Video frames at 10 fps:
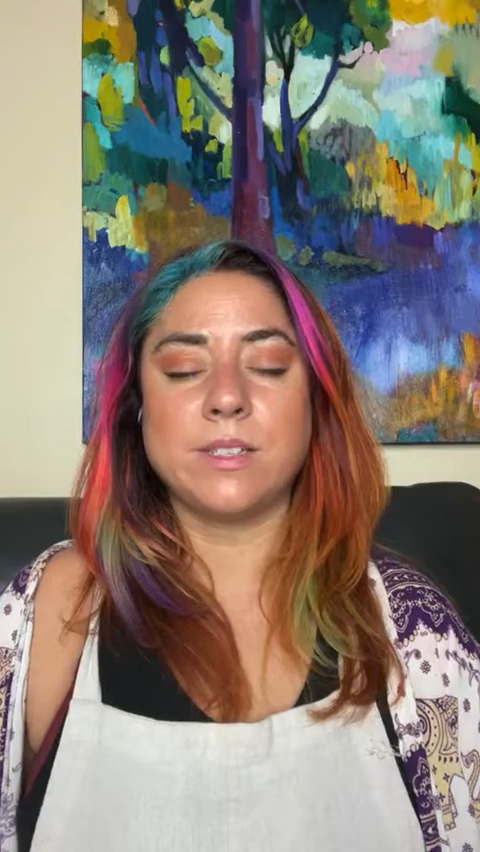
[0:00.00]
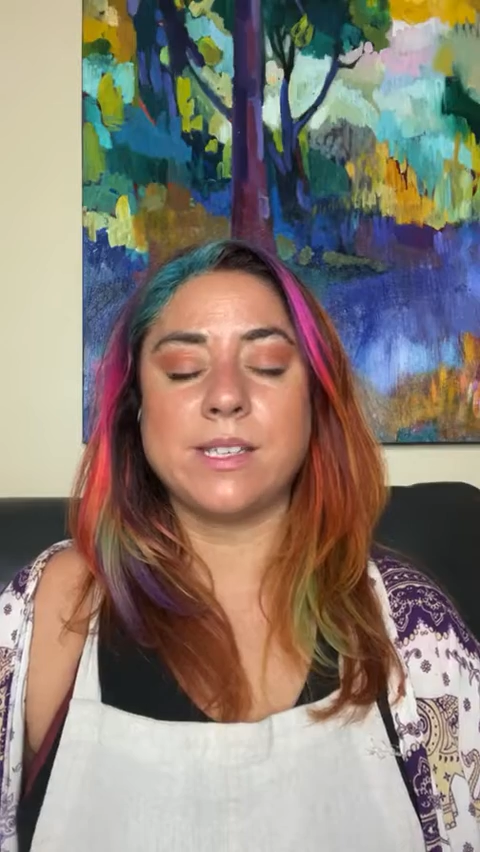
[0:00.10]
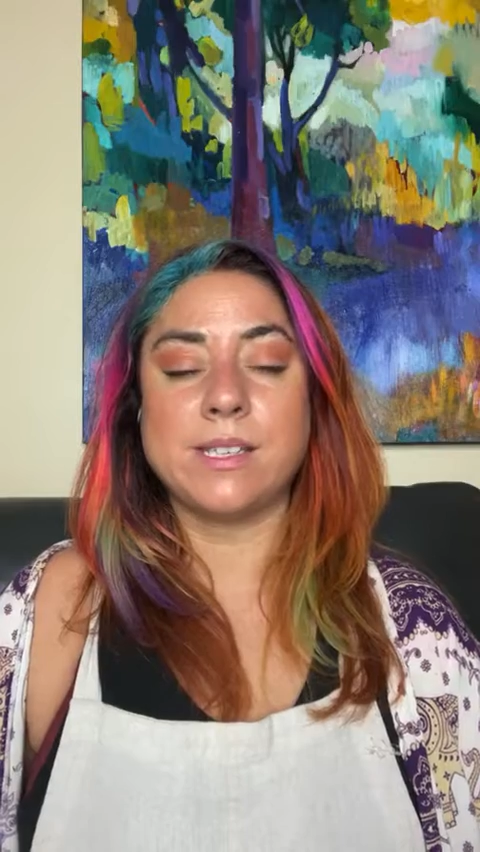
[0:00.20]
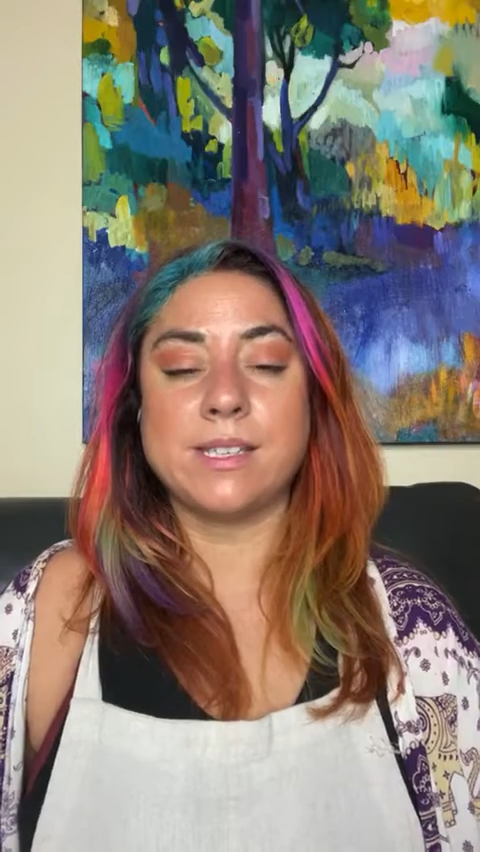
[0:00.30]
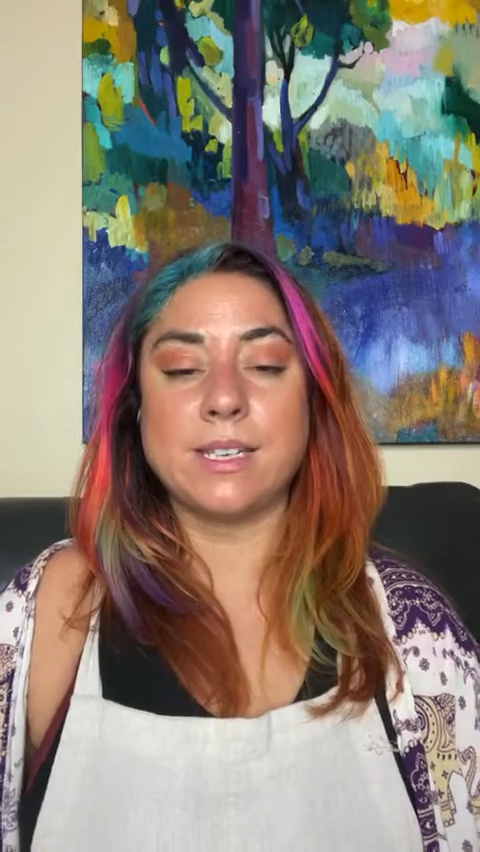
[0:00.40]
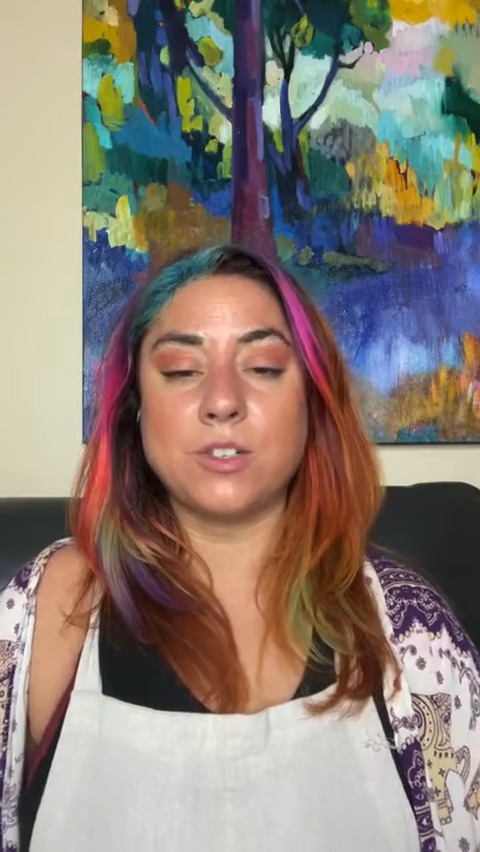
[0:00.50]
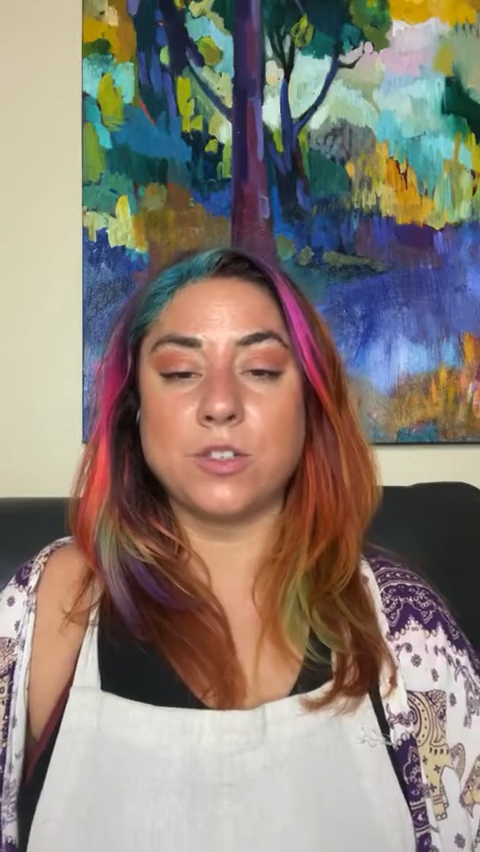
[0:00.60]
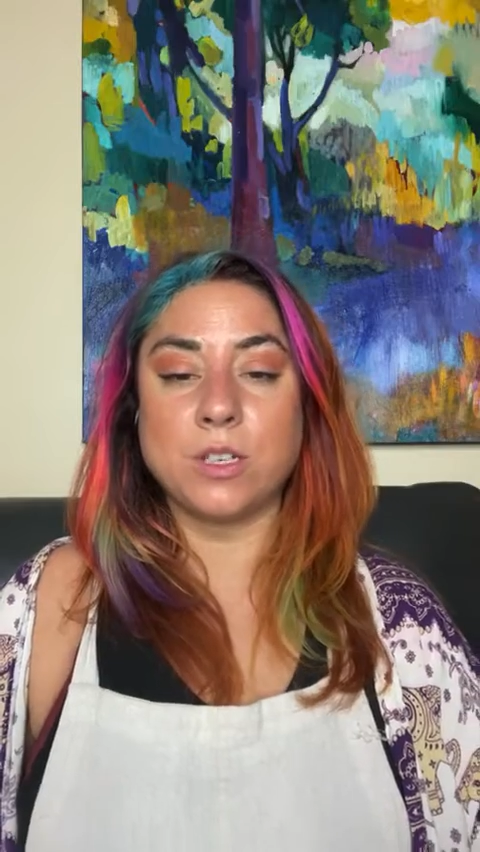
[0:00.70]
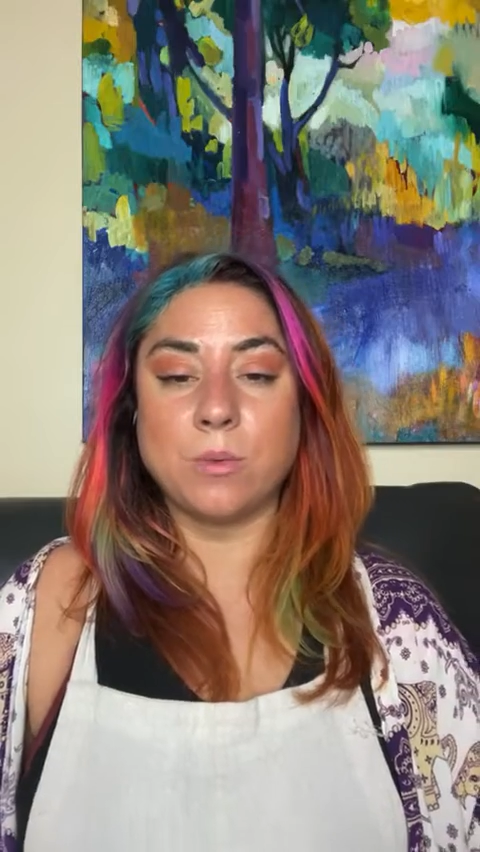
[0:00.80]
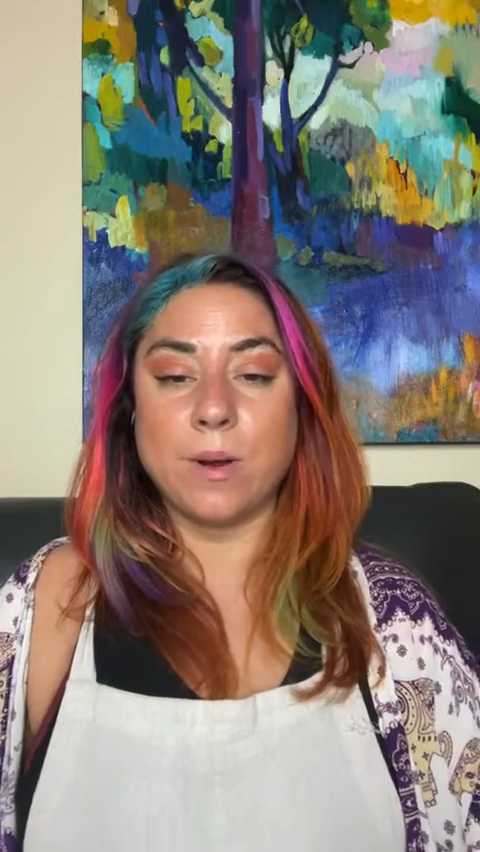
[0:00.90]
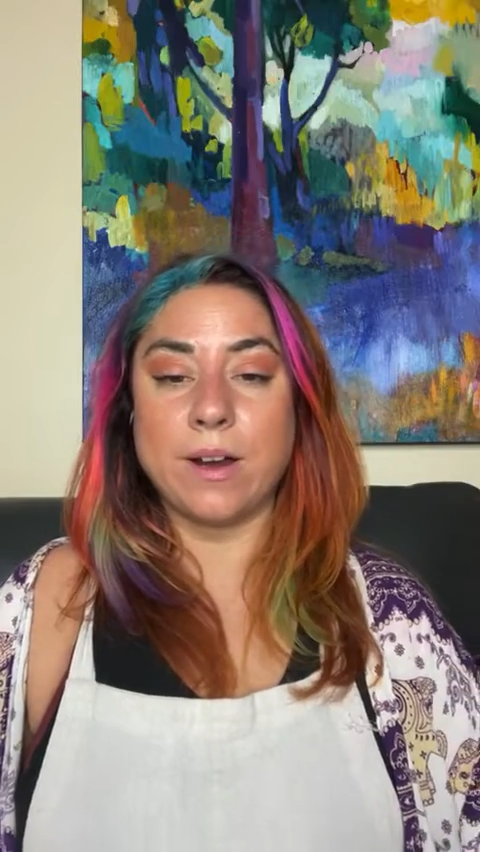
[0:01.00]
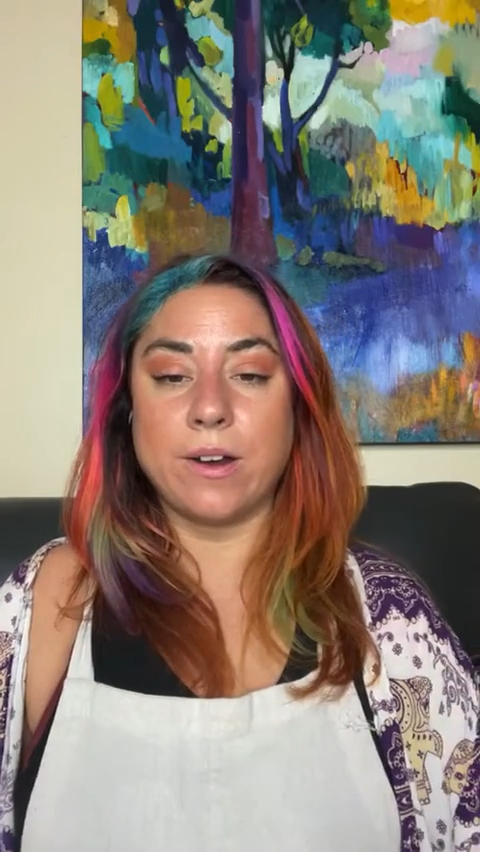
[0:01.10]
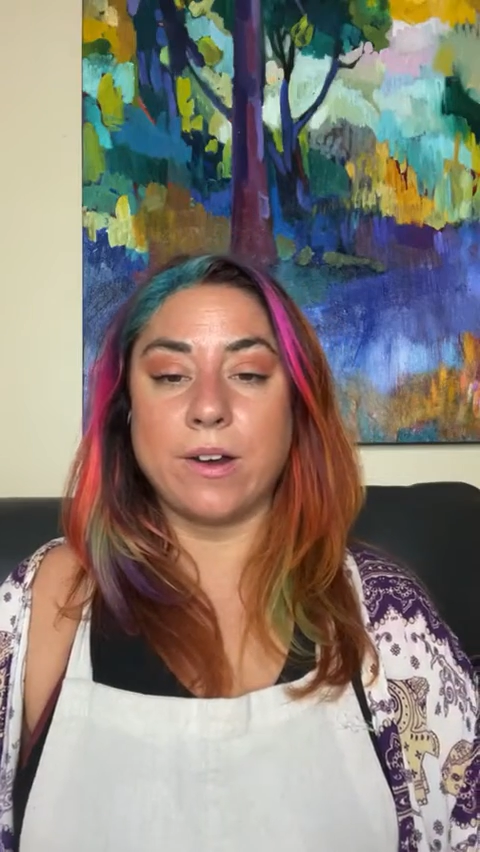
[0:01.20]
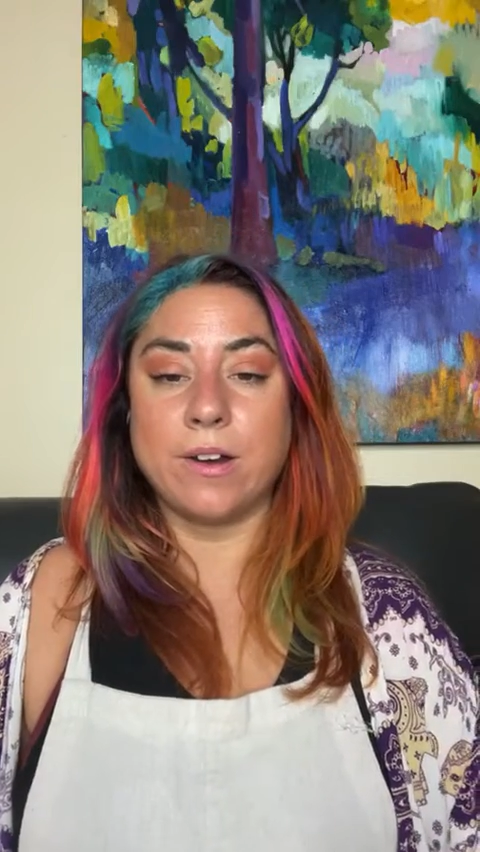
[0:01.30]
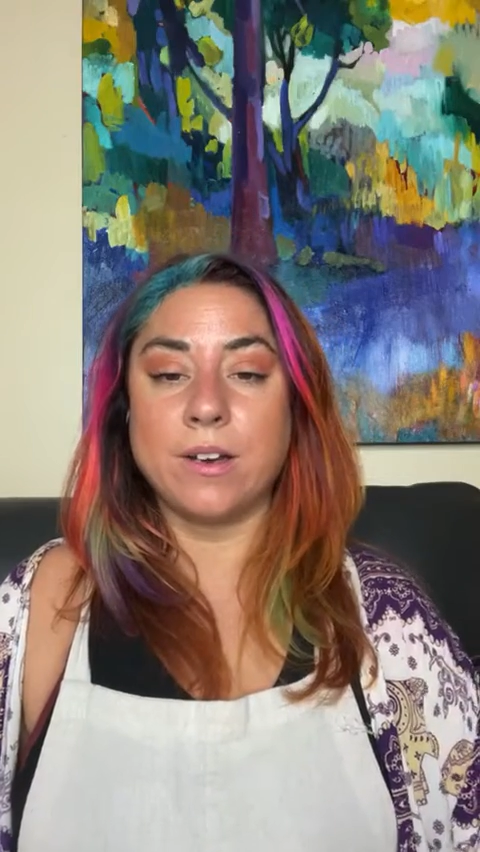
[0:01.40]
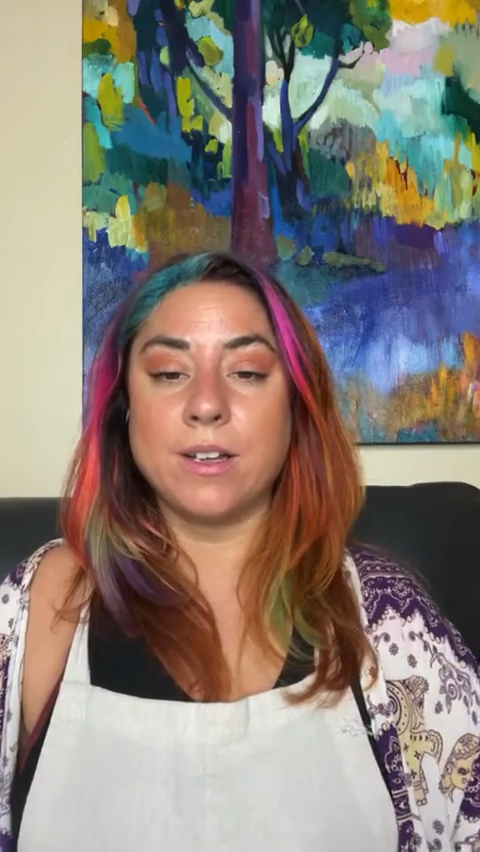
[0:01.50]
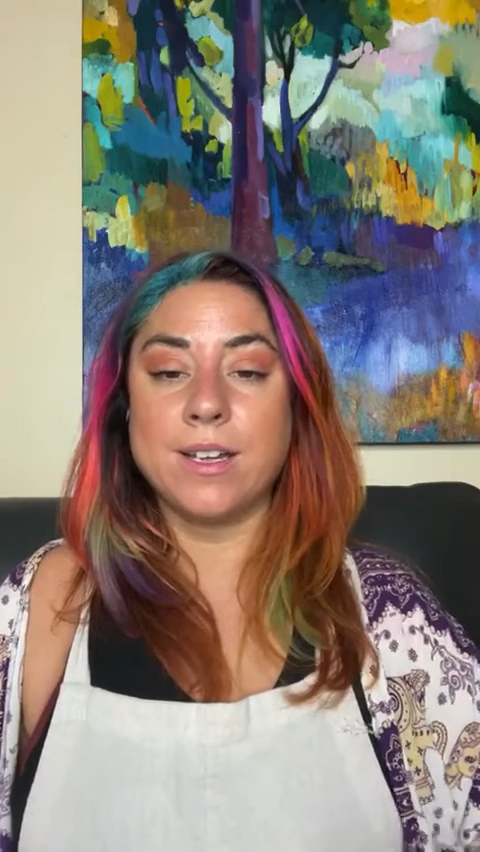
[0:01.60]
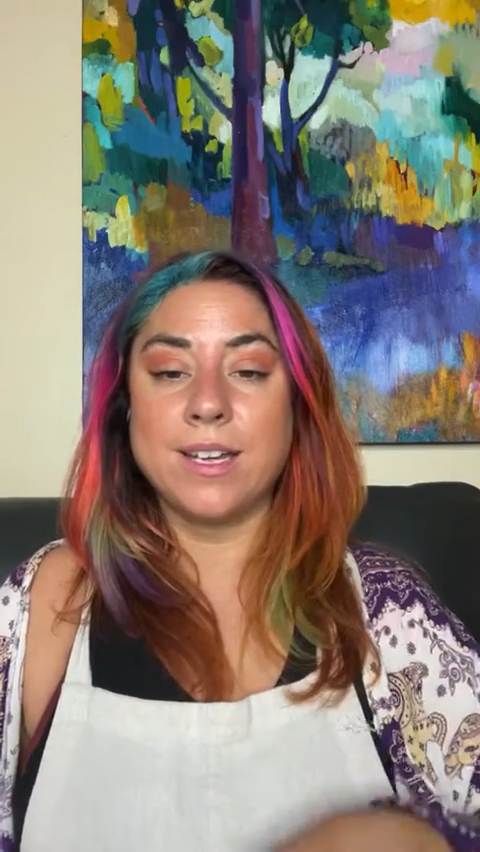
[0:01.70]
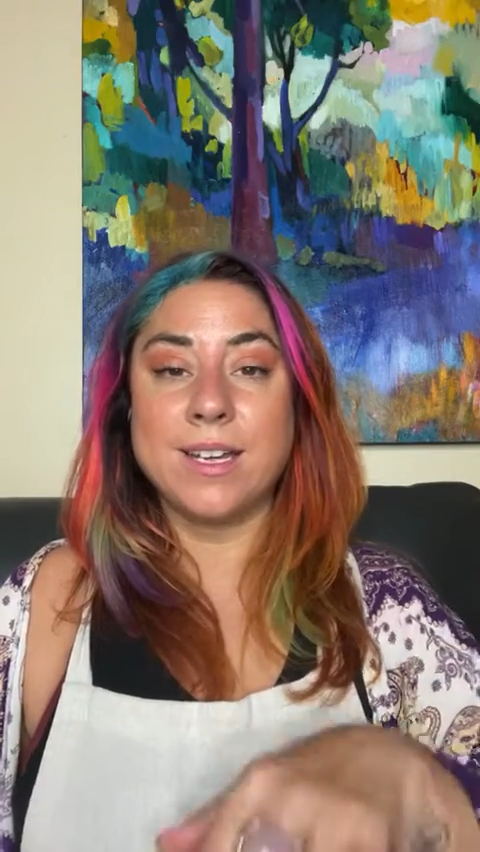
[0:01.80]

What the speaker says: This is essentially where